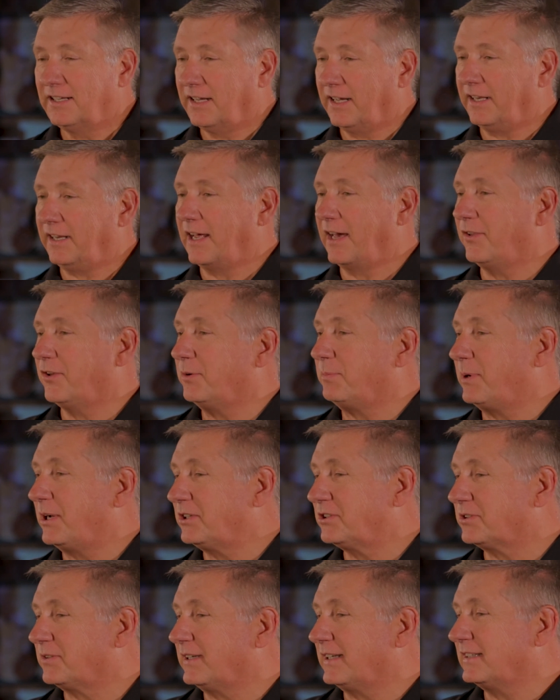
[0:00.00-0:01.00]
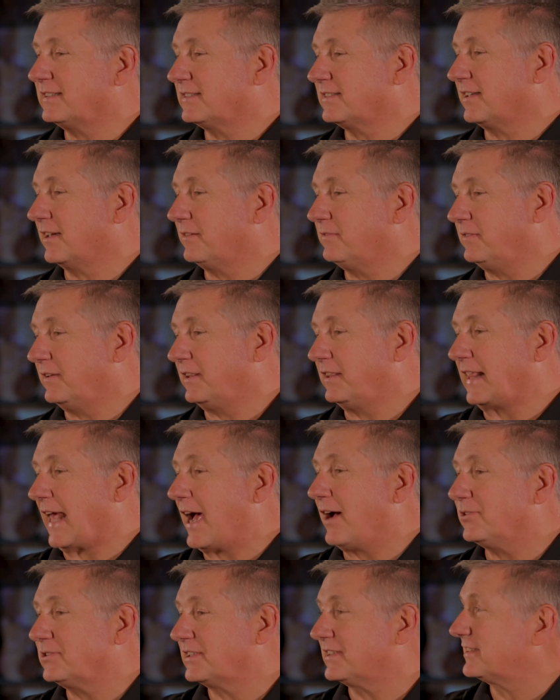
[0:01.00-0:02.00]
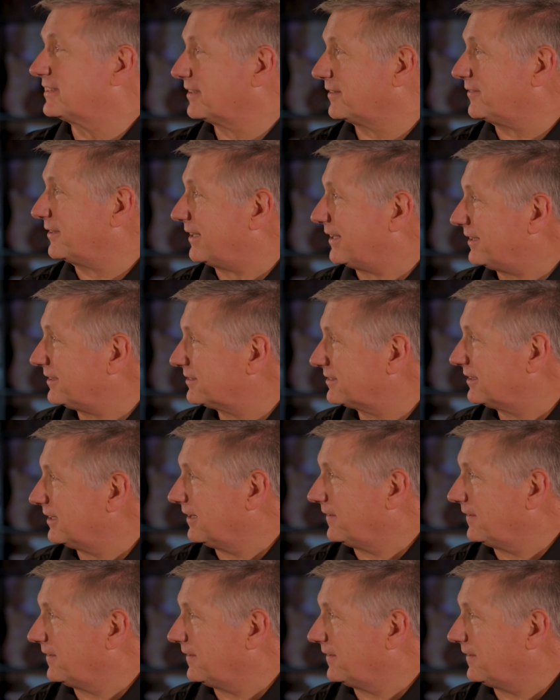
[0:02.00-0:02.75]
and now they're measuring stuff in thousandths of an inch,